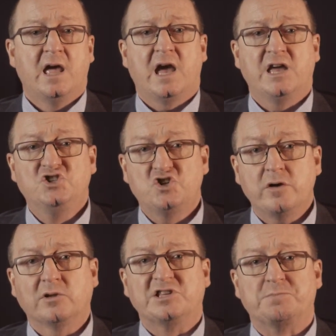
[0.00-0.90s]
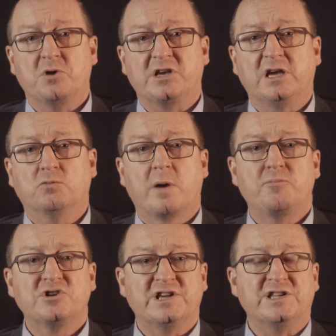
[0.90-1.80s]
and generally speaking
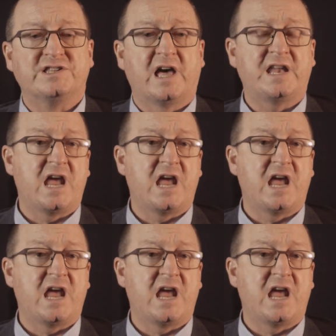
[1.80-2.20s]
represents that